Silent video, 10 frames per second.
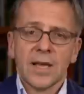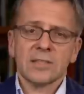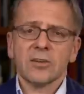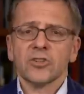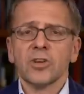
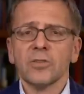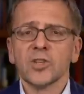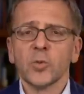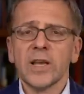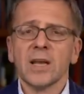That's our show
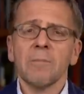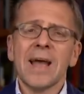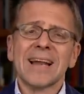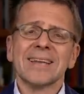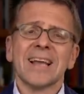this week. Come
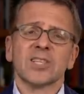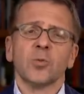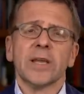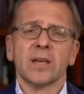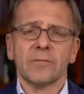back next
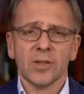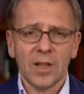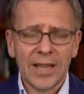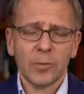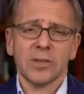week, and if you
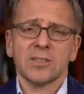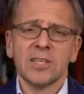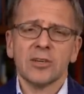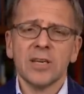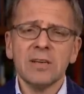like what you
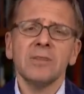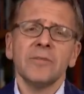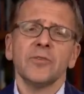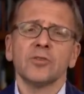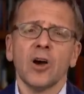see, or even
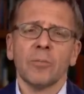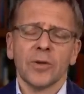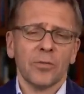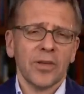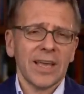if you don't, but
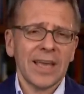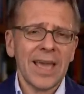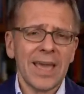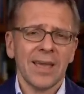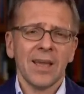you're thinking,
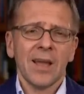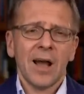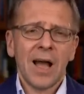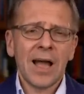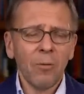hey,
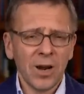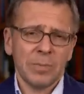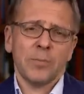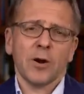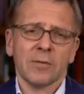I want to
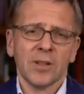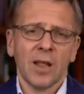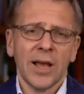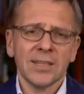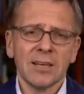be part of
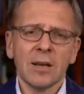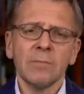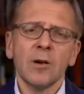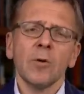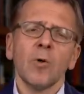Alliance, how
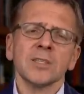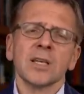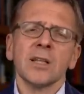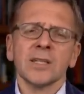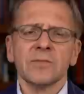come no one wants
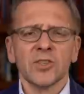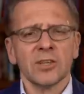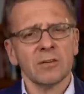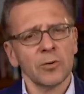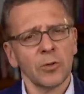collective
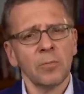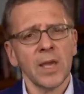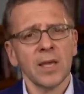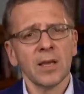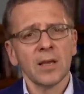security with
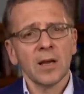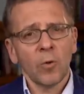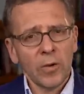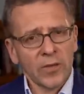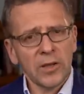me?
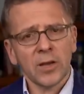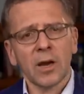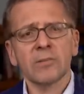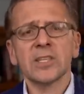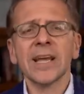We've got you
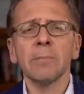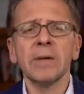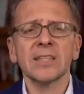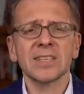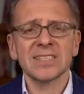covered. Take a
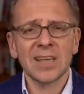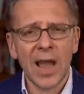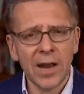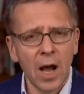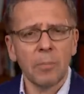minute to
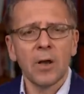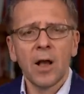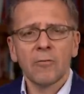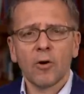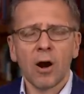sign up
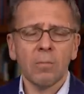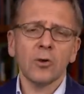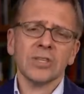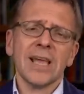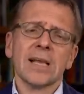for our
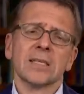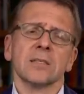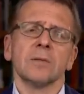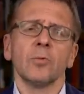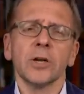most
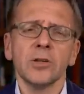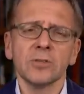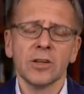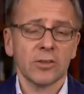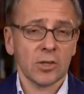excellent morning
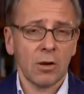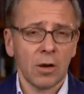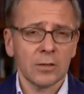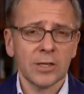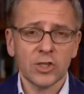newsletter. It's
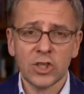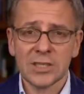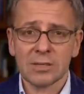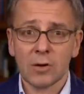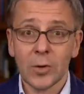called
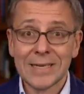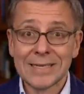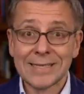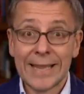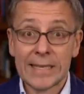
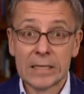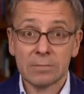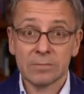GZERO Daily.